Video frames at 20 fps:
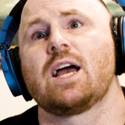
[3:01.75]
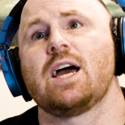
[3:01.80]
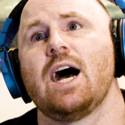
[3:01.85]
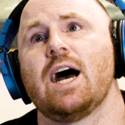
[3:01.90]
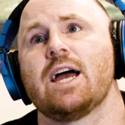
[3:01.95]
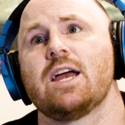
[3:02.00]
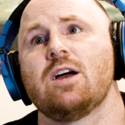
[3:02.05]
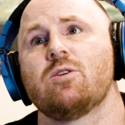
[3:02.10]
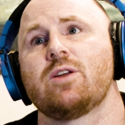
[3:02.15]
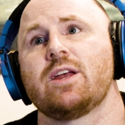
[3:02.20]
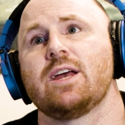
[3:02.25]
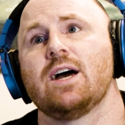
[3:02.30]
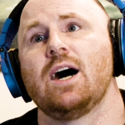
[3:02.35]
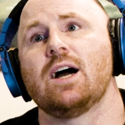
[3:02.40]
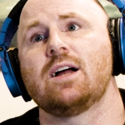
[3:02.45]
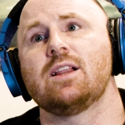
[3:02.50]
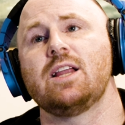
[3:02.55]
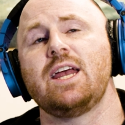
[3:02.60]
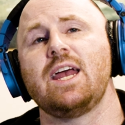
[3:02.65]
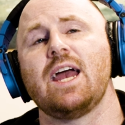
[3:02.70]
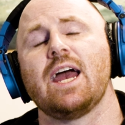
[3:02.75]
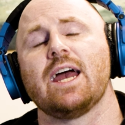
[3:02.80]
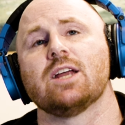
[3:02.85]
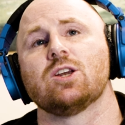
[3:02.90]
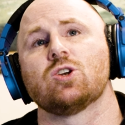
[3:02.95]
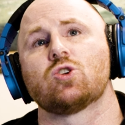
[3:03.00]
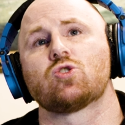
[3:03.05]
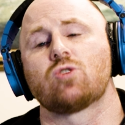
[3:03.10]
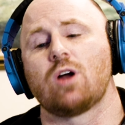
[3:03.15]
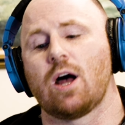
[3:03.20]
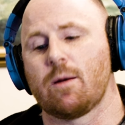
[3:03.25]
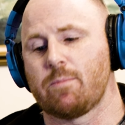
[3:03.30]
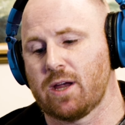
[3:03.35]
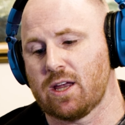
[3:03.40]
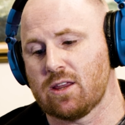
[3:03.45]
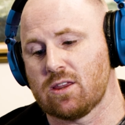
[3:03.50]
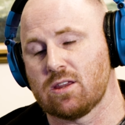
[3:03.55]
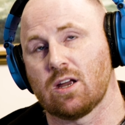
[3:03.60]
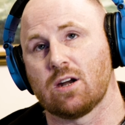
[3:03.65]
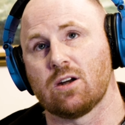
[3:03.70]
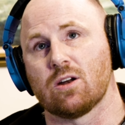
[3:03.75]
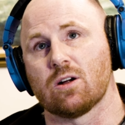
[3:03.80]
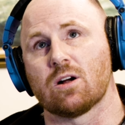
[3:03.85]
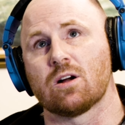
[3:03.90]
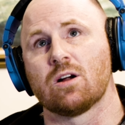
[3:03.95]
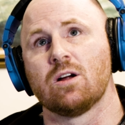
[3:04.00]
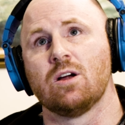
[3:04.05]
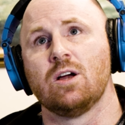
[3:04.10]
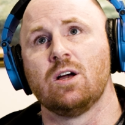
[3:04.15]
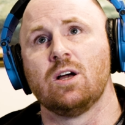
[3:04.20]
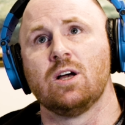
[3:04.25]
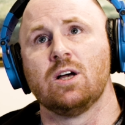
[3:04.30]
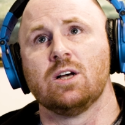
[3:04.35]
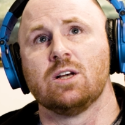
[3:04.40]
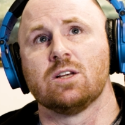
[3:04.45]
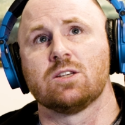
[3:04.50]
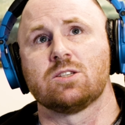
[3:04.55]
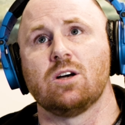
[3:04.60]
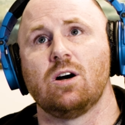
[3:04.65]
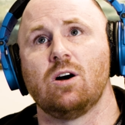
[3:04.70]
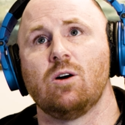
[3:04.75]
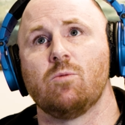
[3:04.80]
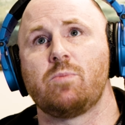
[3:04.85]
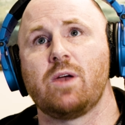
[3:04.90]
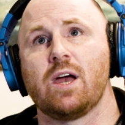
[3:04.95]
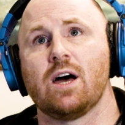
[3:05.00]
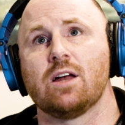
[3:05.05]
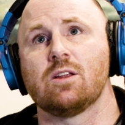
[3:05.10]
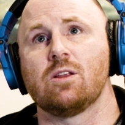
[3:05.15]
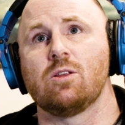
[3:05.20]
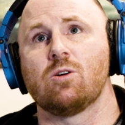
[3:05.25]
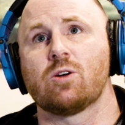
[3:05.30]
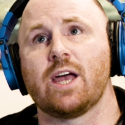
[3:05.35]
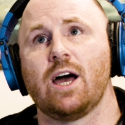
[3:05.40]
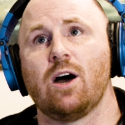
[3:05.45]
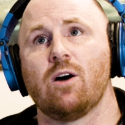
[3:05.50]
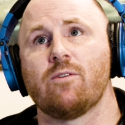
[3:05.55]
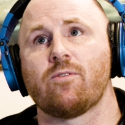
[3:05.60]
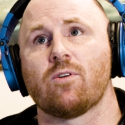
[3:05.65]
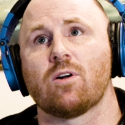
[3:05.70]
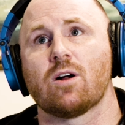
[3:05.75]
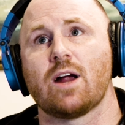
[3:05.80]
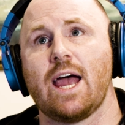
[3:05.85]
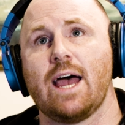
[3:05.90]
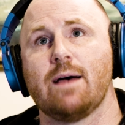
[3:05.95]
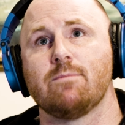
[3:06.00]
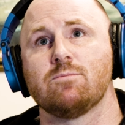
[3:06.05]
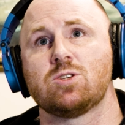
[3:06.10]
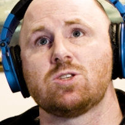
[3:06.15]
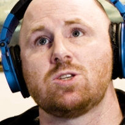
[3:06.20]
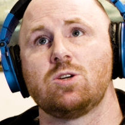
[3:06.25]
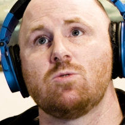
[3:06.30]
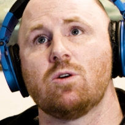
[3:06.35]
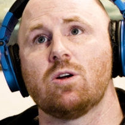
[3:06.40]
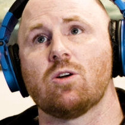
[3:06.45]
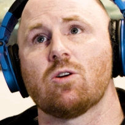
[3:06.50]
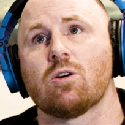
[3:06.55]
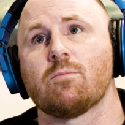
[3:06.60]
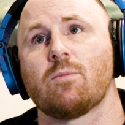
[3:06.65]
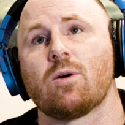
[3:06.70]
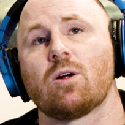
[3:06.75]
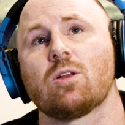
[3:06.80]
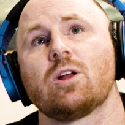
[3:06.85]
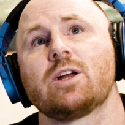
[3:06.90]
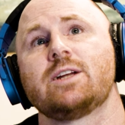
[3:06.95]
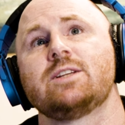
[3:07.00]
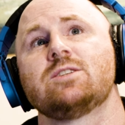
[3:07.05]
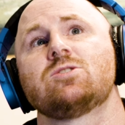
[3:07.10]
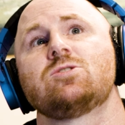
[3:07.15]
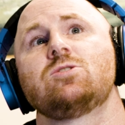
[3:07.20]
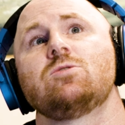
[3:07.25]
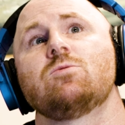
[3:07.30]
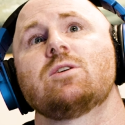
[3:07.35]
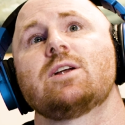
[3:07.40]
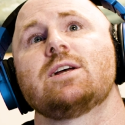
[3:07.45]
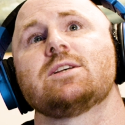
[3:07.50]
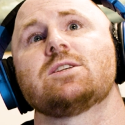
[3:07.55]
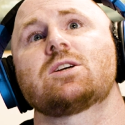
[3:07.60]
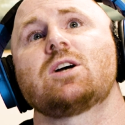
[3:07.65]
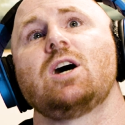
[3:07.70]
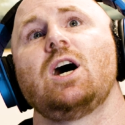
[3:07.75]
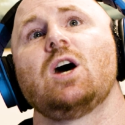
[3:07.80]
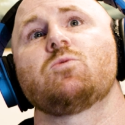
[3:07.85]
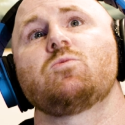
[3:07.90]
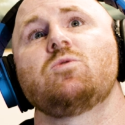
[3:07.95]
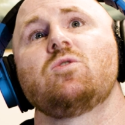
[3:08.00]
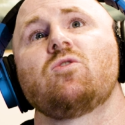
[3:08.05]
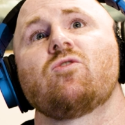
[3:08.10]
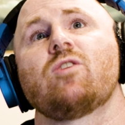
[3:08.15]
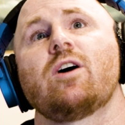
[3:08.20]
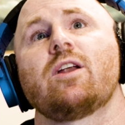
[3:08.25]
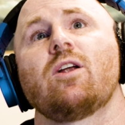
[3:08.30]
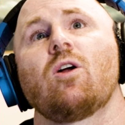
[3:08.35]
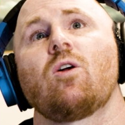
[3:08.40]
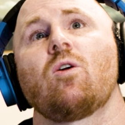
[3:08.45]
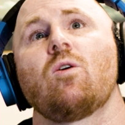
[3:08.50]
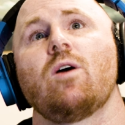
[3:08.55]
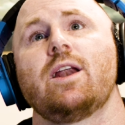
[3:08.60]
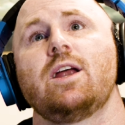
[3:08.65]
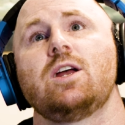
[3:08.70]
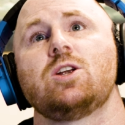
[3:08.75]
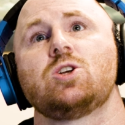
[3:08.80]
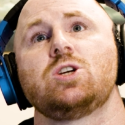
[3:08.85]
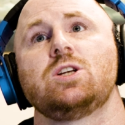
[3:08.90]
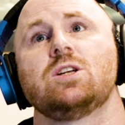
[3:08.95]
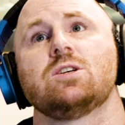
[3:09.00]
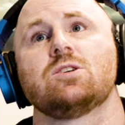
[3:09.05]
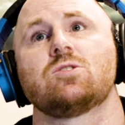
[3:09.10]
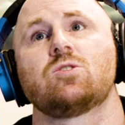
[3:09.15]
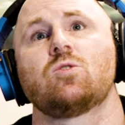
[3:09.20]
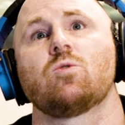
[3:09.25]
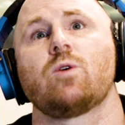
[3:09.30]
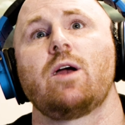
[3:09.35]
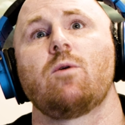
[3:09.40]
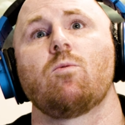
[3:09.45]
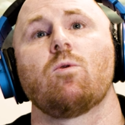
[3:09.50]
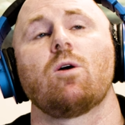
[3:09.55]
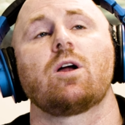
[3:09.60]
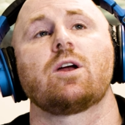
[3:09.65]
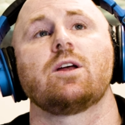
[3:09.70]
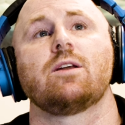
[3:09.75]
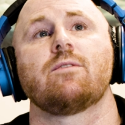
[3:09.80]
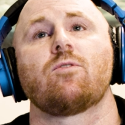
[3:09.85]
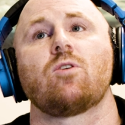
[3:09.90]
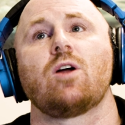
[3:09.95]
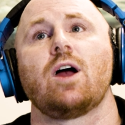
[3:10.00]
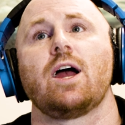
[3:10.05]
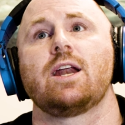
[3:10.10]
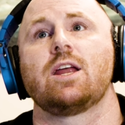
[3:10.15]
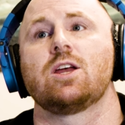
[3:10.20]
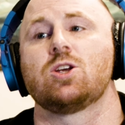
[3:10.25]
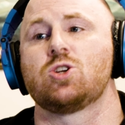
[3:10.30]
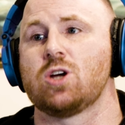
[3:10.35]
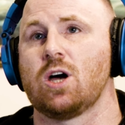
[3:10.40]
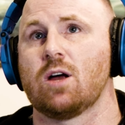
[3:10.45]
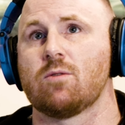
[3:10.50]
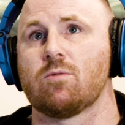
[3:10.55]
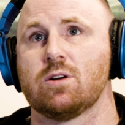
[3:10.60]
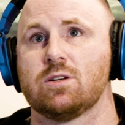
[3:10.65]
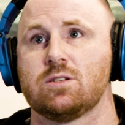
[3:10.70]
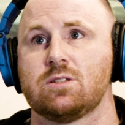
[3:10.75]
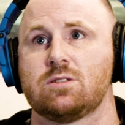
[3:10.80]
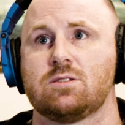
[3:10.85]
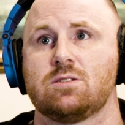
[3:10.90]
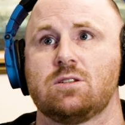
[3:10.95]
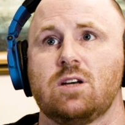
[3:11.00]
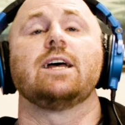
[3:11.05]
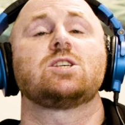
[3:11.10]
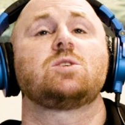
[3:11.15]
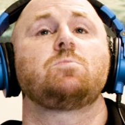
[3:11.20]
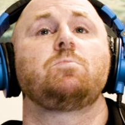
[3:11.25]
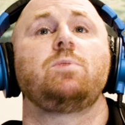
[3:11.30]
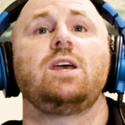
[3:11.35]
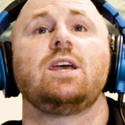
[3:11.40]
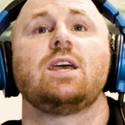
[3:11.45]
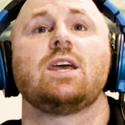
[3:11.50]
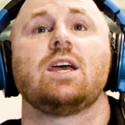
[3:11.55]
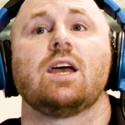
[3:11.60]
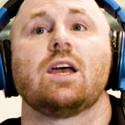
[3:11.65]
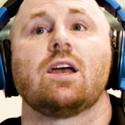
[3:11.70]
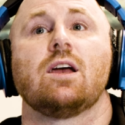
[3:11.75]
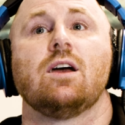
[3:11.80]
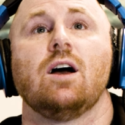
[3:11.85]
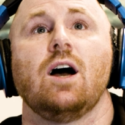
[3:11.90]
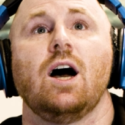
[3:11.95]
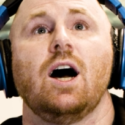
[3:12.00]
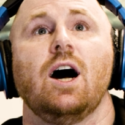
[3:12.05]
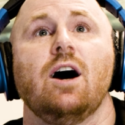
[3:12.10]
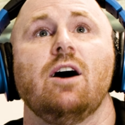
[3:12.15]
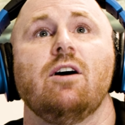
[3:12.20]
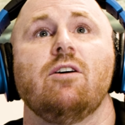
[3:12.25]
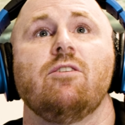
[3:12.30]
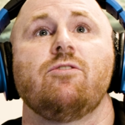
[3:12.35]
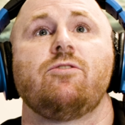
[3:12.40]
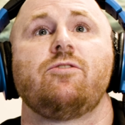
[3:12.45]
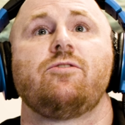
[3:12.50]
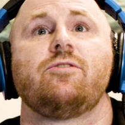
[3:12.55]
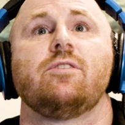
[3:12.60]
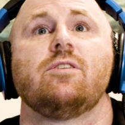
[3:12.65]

Coyote Ugly, and Tropic Thunder. So be on the lookout for M. Stewart or Marlene Stewart as a costume designer credit. She does great work in a variety of genres. Now, speaking of